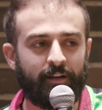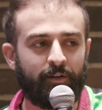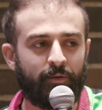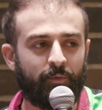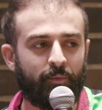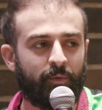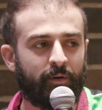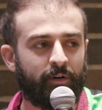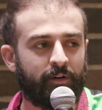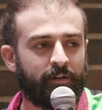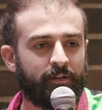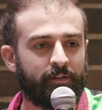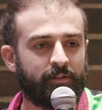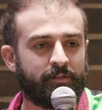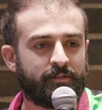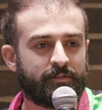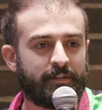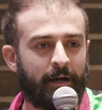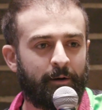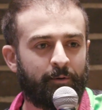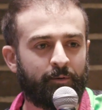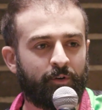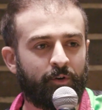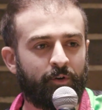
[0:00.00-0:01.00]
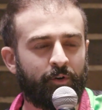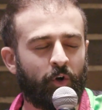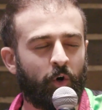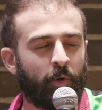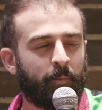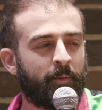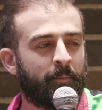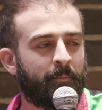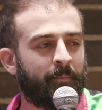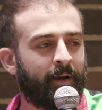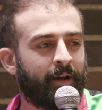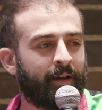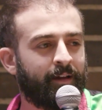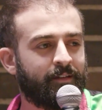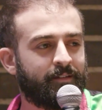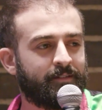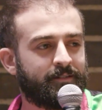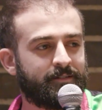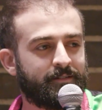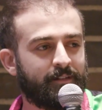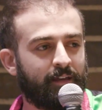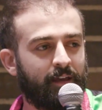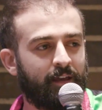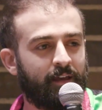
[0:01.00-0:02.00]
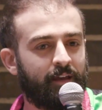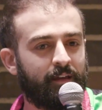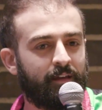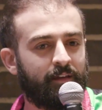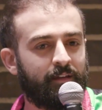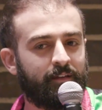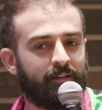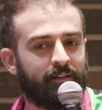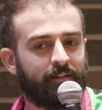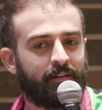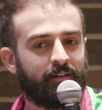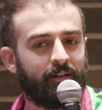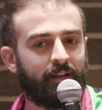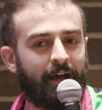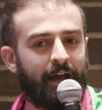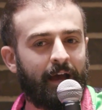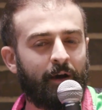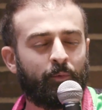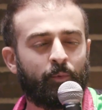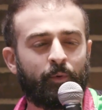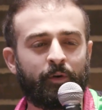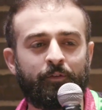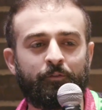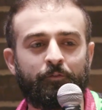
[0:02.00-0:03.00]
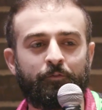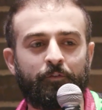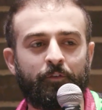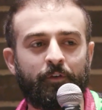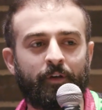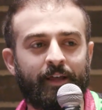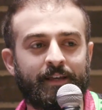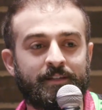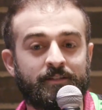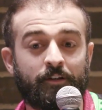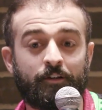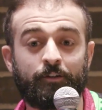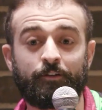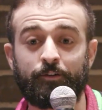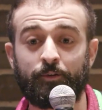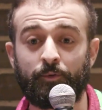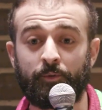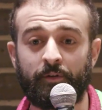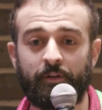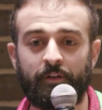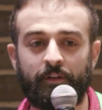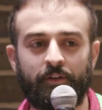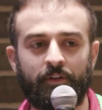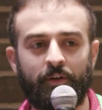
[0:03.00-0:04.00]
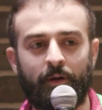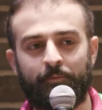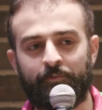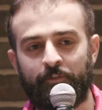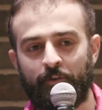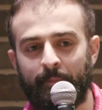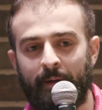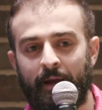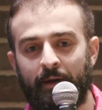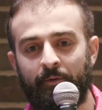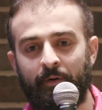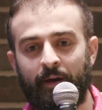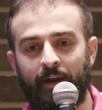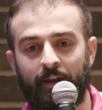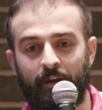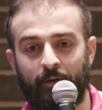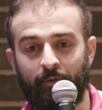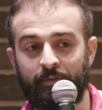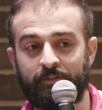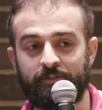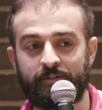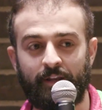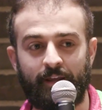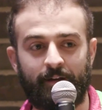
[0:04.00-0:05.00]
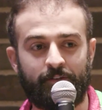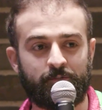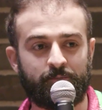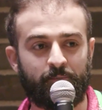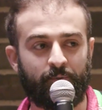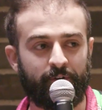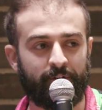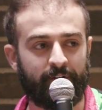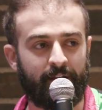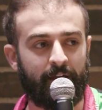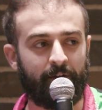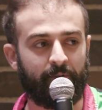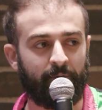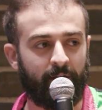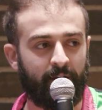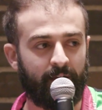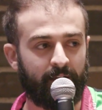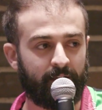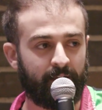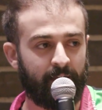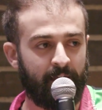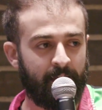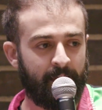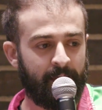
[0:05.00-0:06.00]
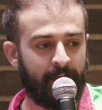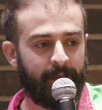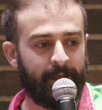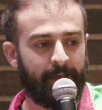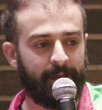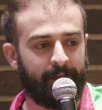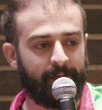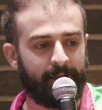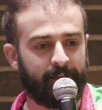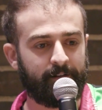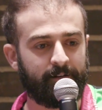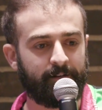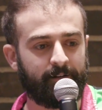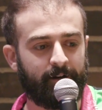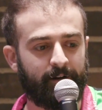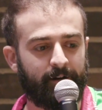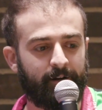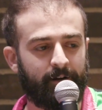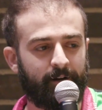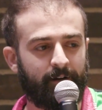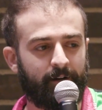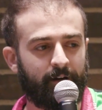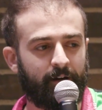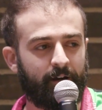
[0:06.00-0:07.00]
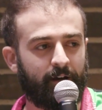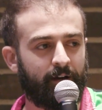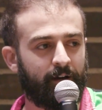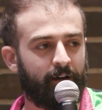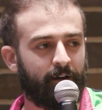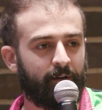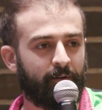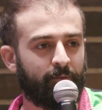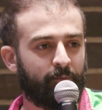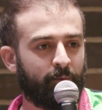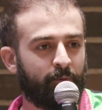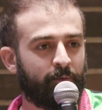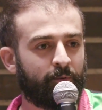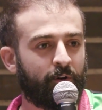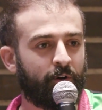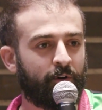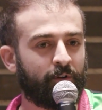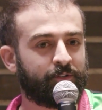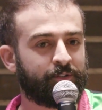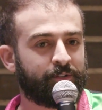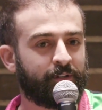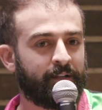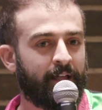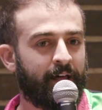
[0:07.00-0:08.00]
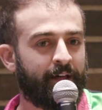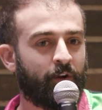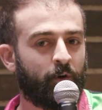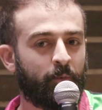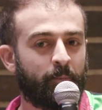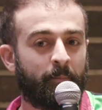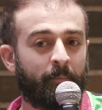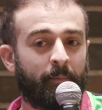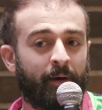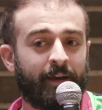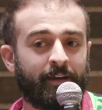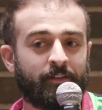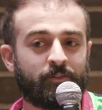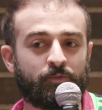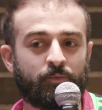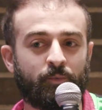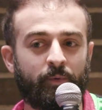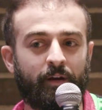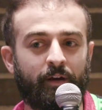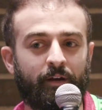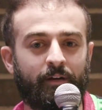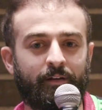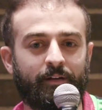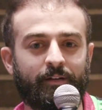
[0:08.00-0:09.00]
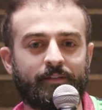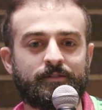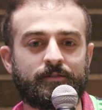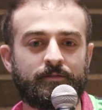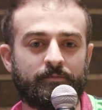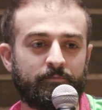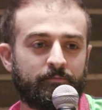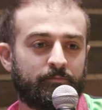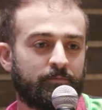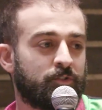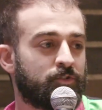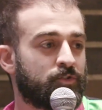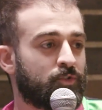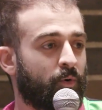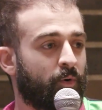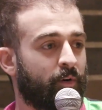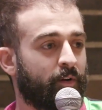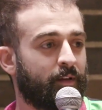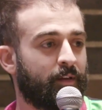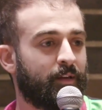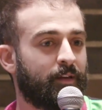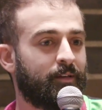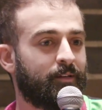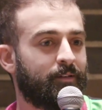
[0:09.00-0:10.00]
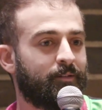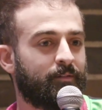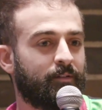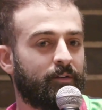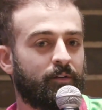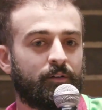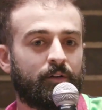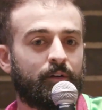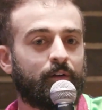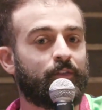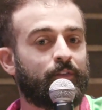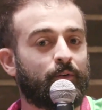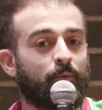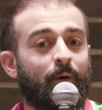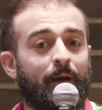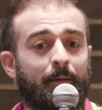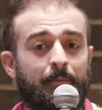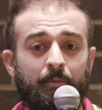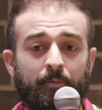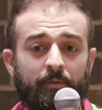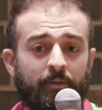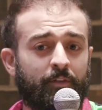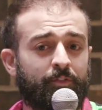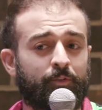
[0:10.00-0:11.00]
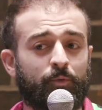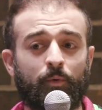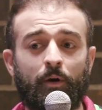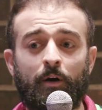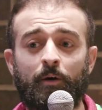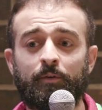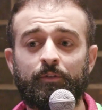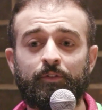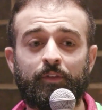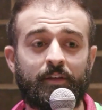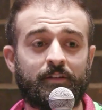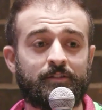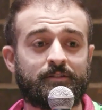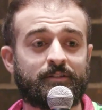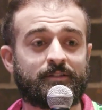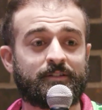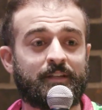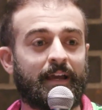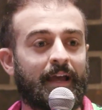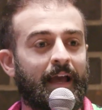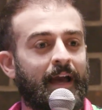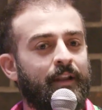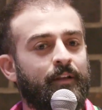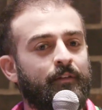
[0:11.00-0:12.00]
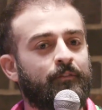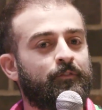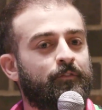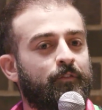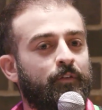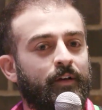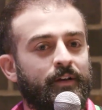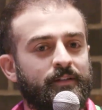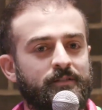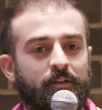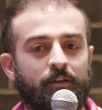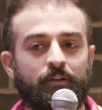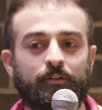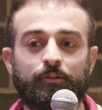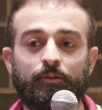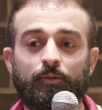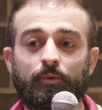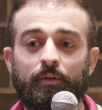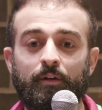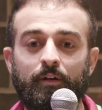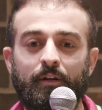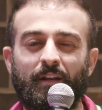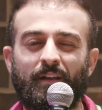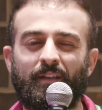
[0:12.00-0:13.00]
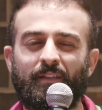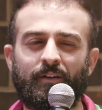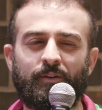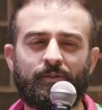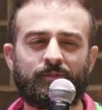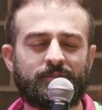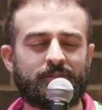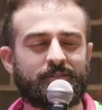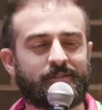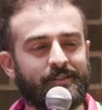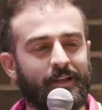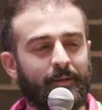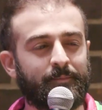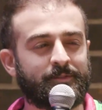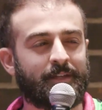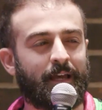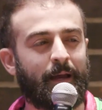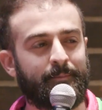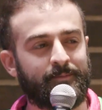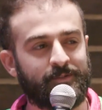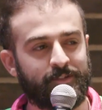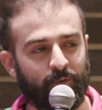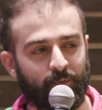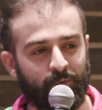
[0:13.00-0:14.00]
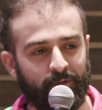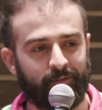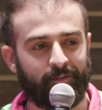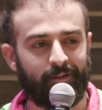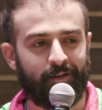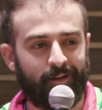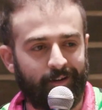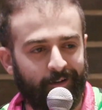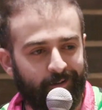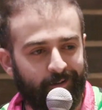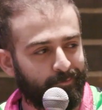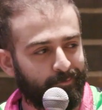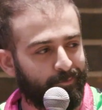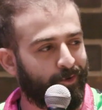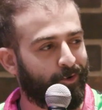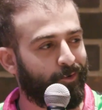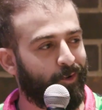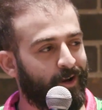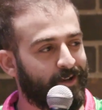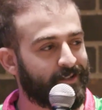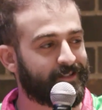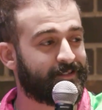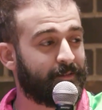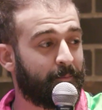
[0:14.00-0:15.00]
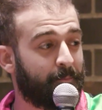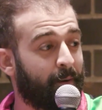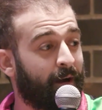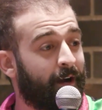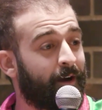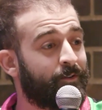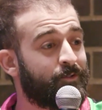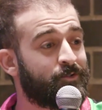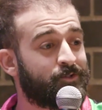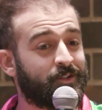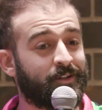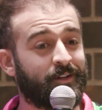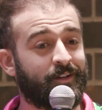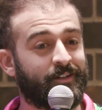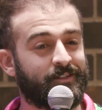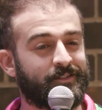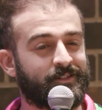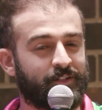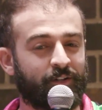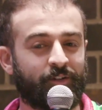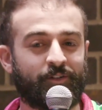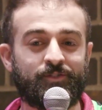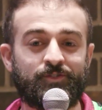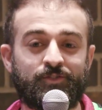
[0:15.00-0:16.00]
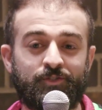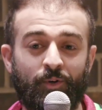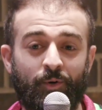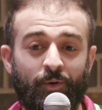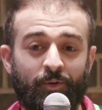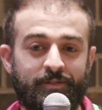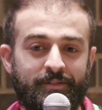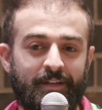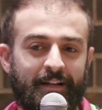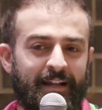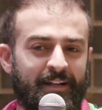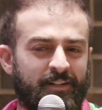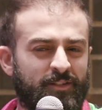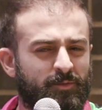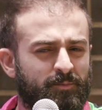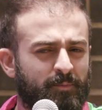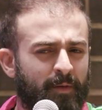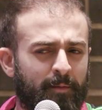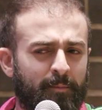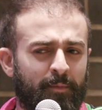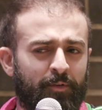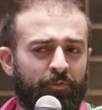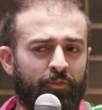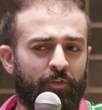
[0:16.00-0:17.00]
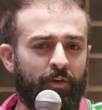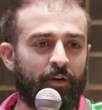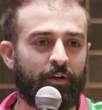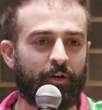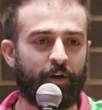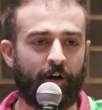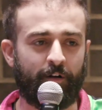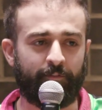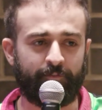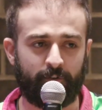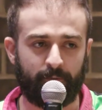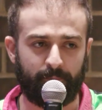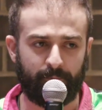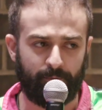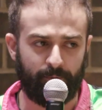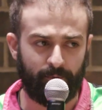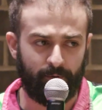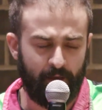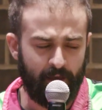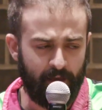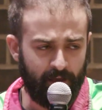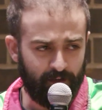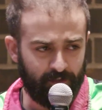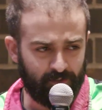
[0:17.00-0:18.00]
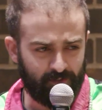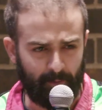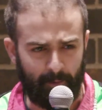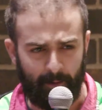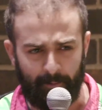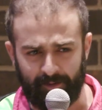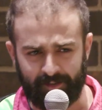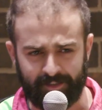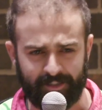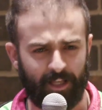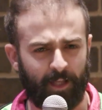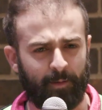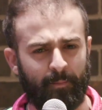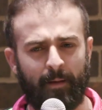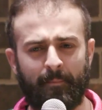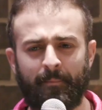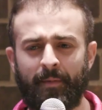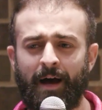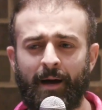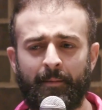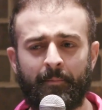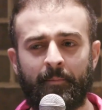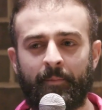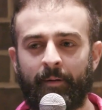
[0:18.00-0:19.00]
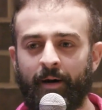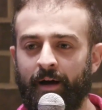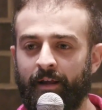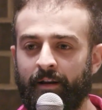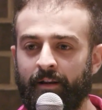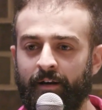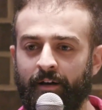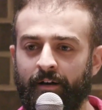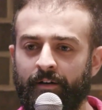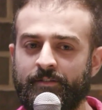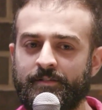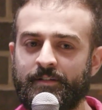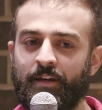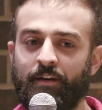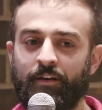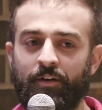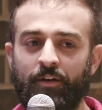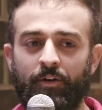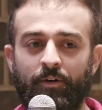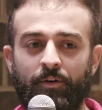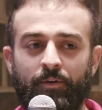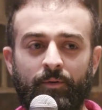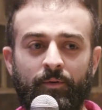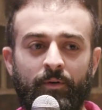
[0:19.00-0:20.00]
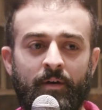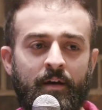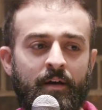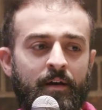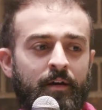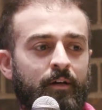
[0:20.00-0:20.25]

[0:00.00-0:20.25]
it was I would go to open mics and I wouldn't feel as included. You know, I'm from Iraq originally. I was born in Iraq. And we would go to a lot of open mics where it's majority, either white people, nothing wrong with it. It's just like I didn't feel as included. And sometimes they would cross the boundary on certain jokes that just made me feel uncomfortable. So I remember telling my mom about it. I was like, yo,